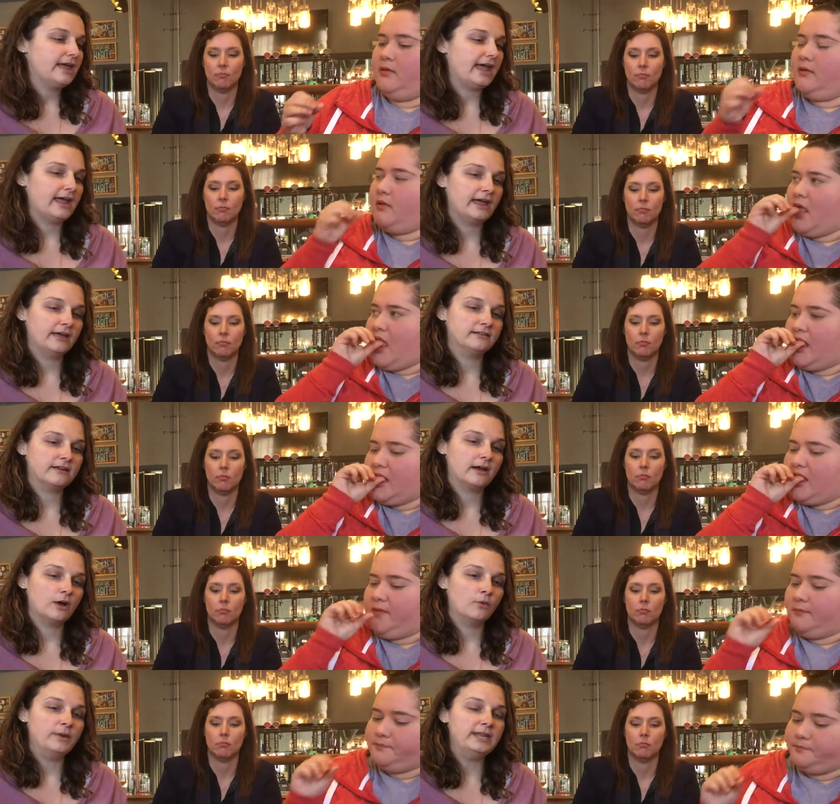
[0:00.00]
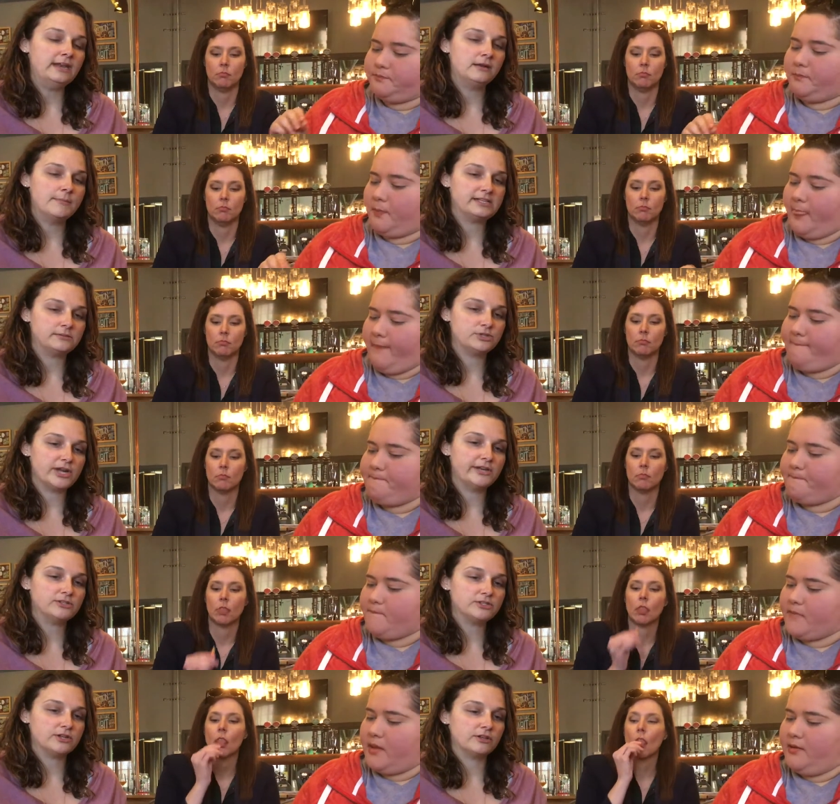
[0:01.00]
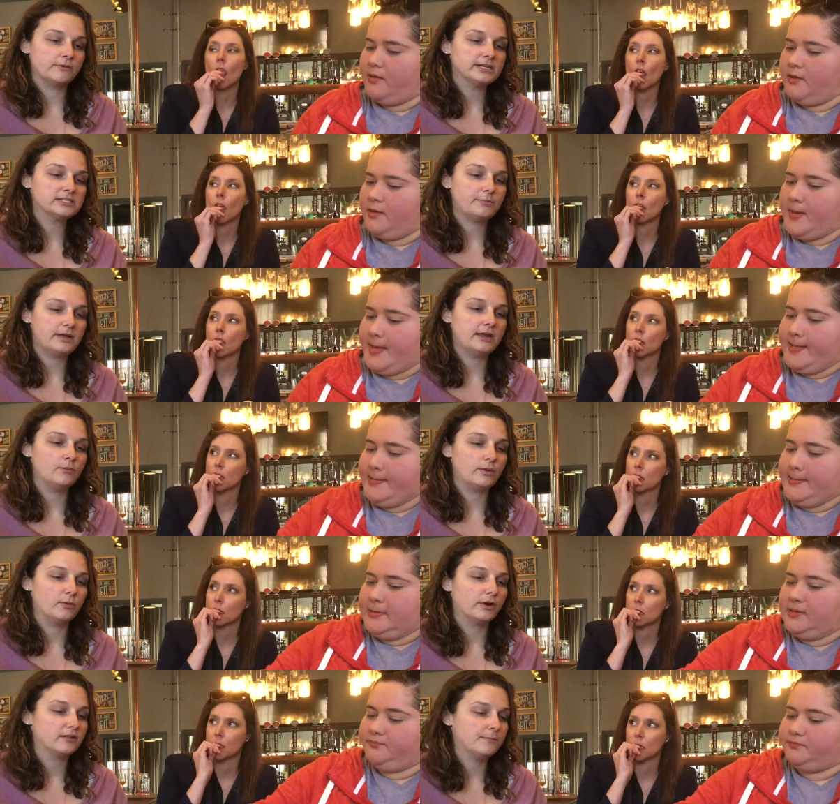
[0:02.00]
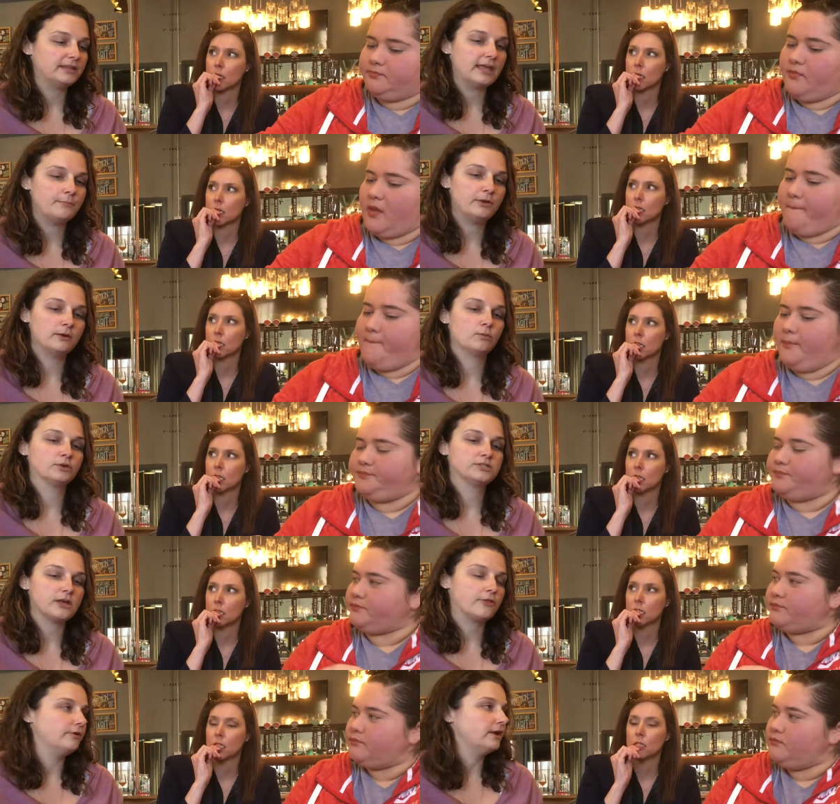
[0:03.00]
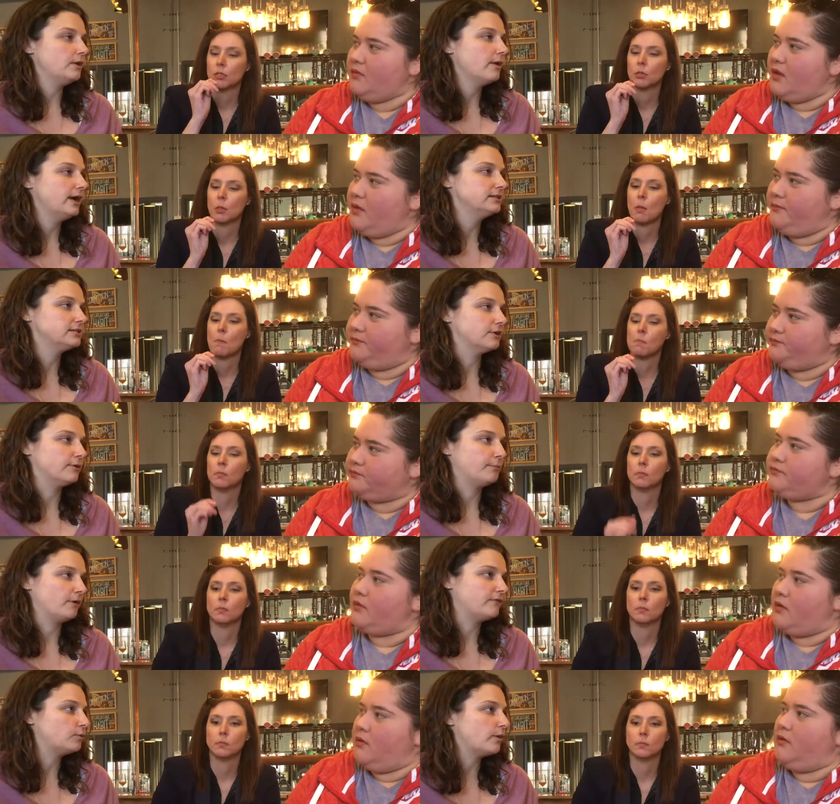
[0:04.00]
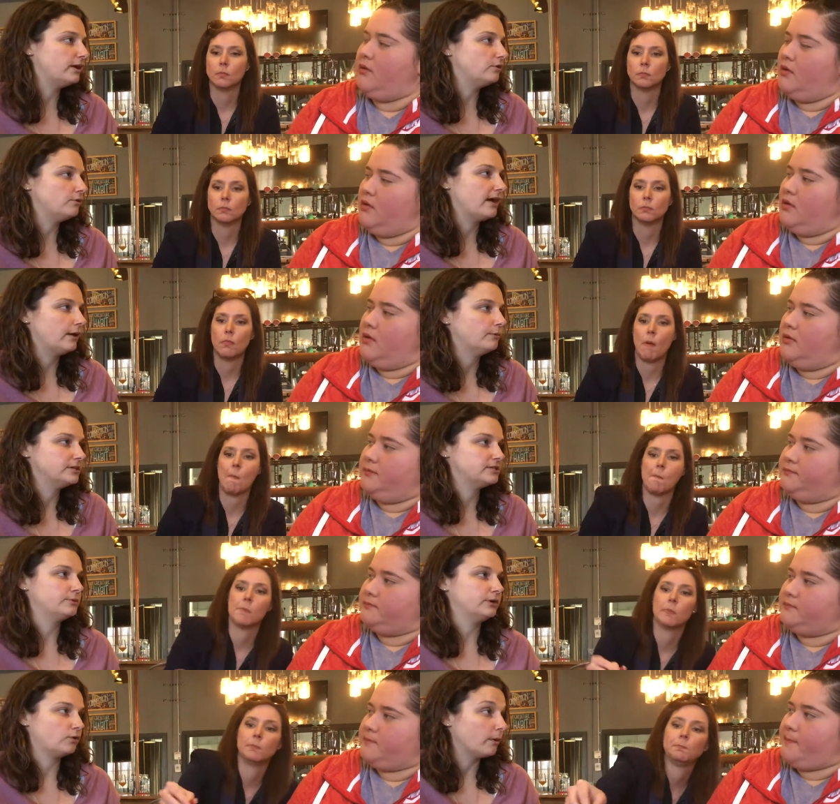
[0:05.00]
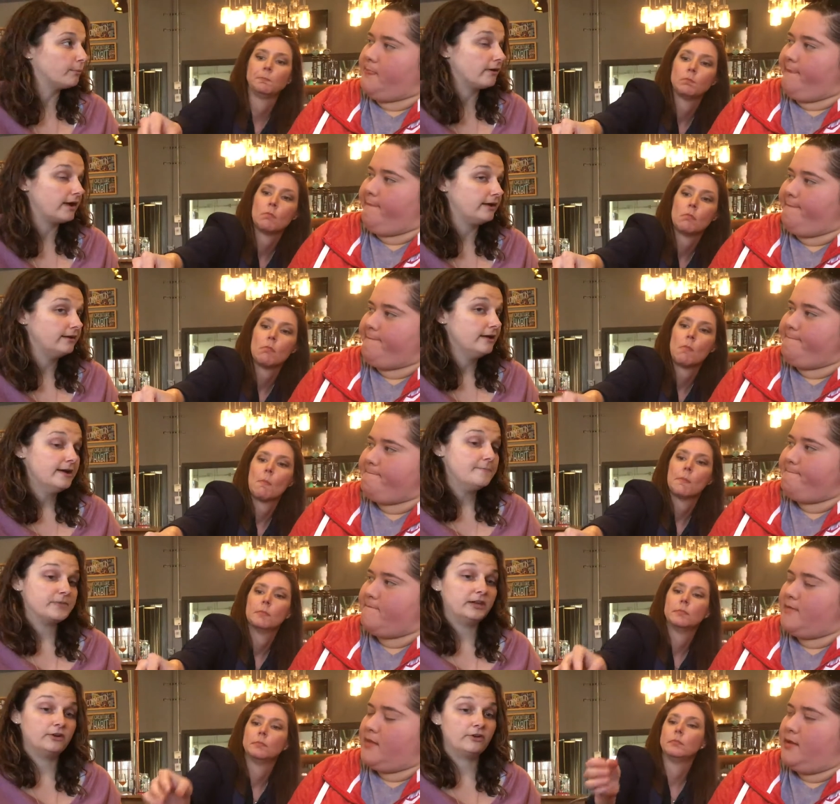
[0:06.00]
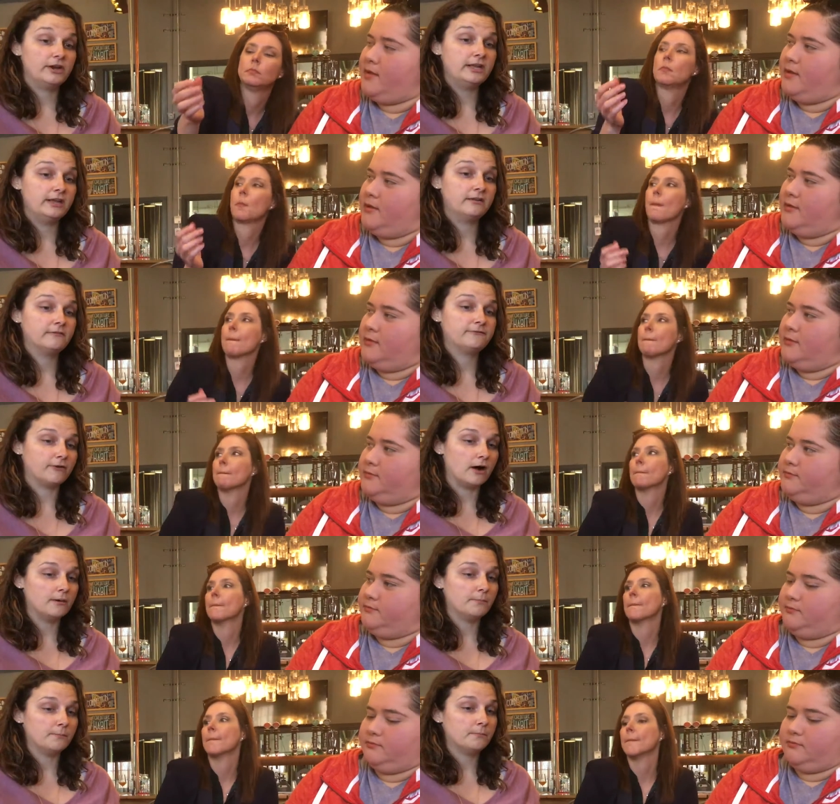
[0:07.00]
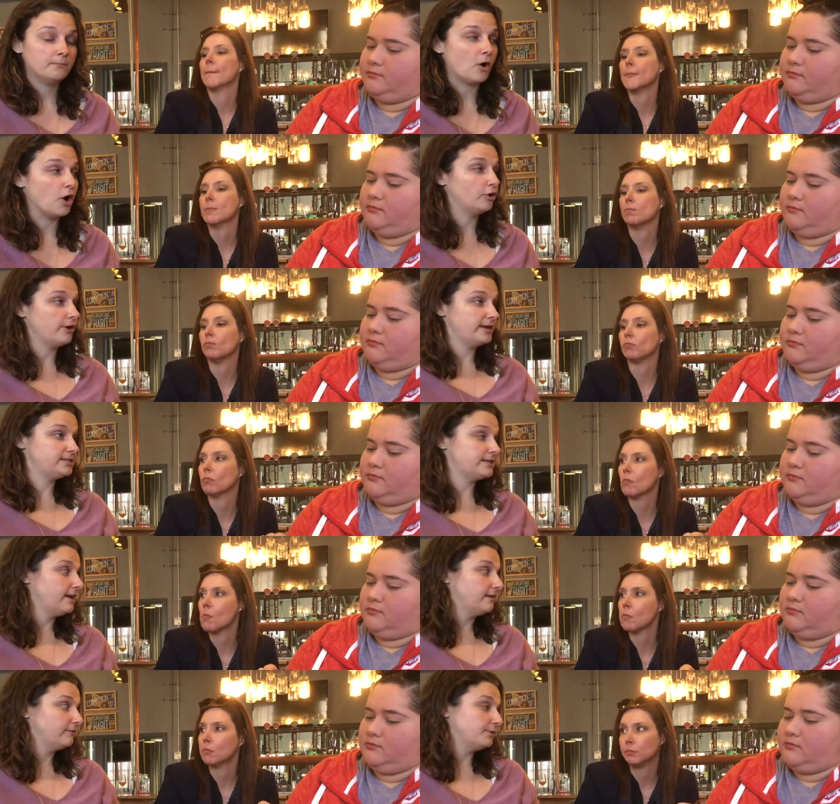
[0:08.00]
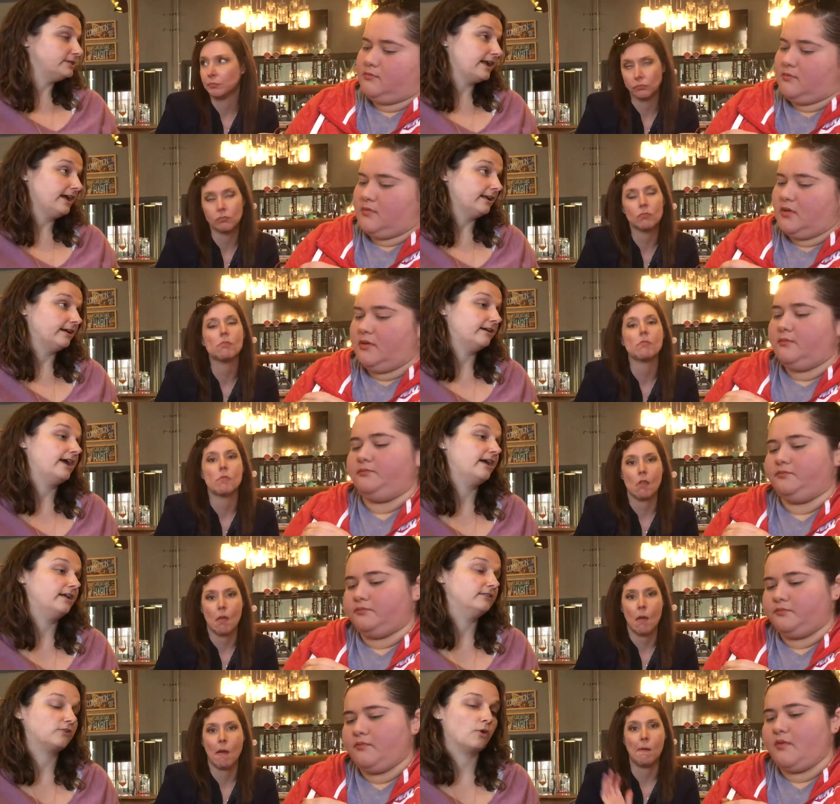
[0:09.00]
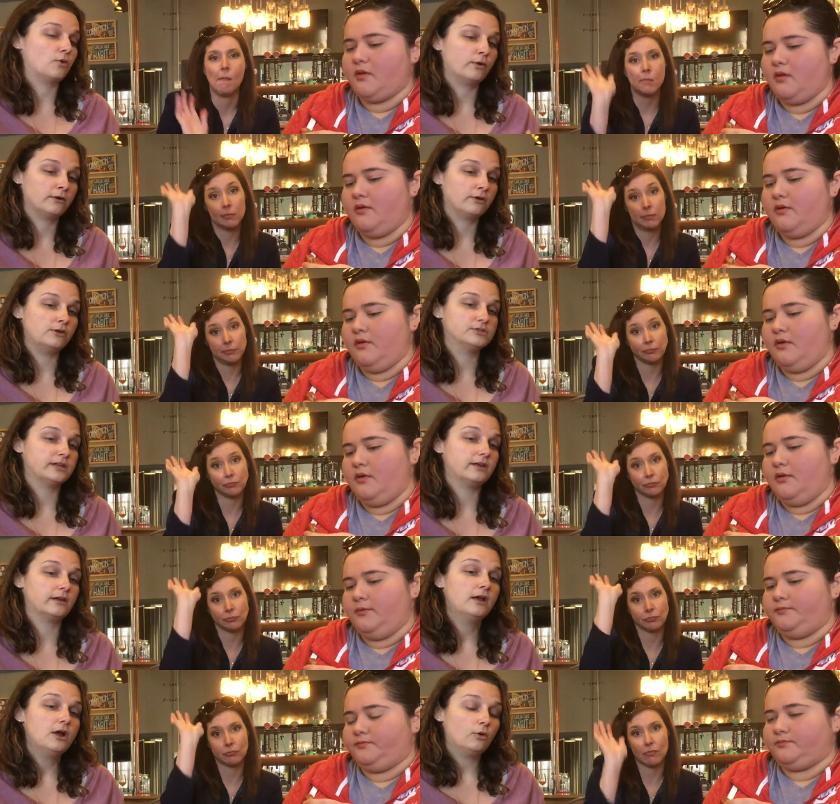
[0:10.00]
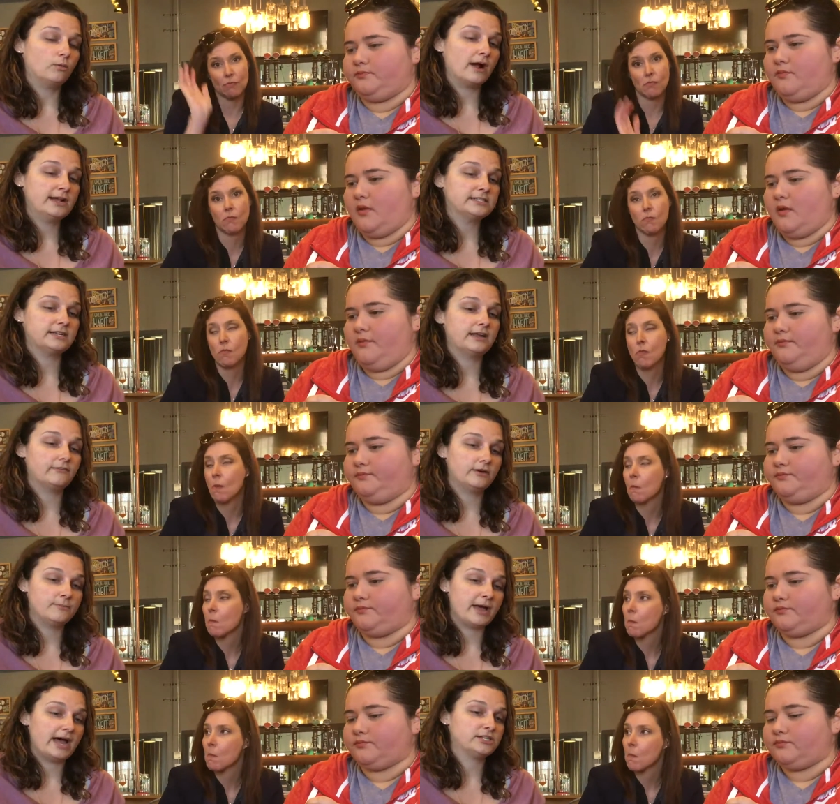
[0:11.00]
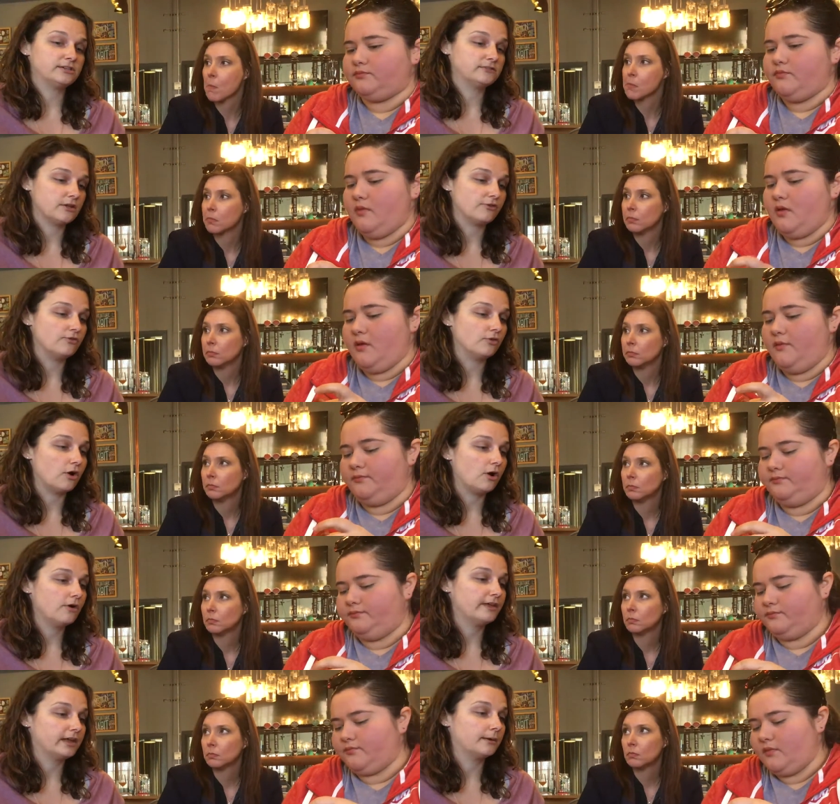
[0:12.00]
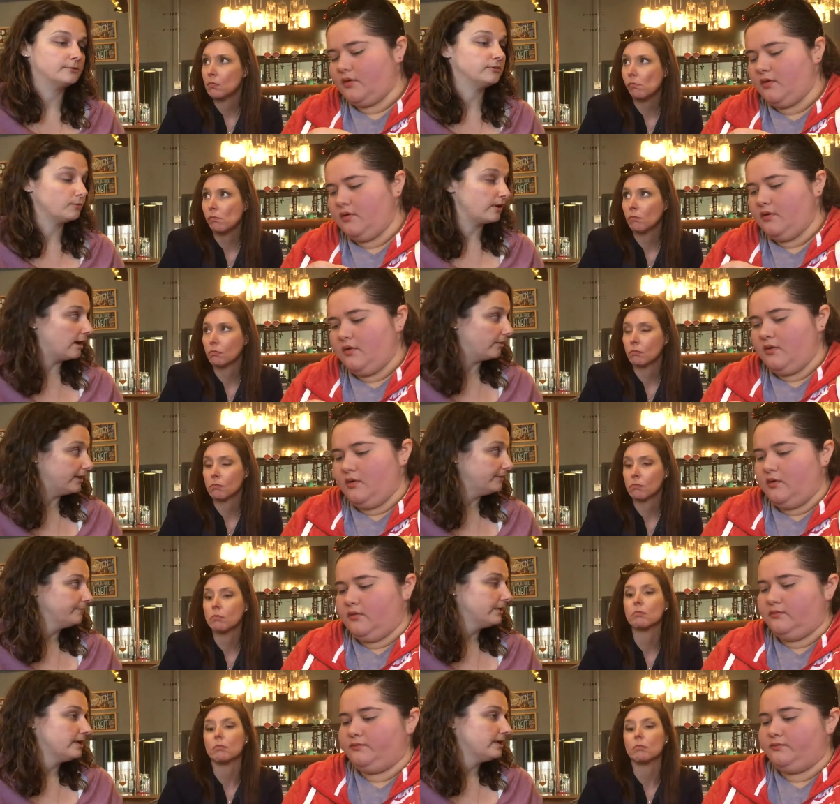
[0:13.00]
Speaker 1: and uh, we needed to make some changes to the recipe, and we wanted to make that beer more southern anyway. So the perfect way to do that was to incorporate an ingredient from our great state of Louisiana, and so we're using rice in every batch of Southern Draw that comes from Crowley.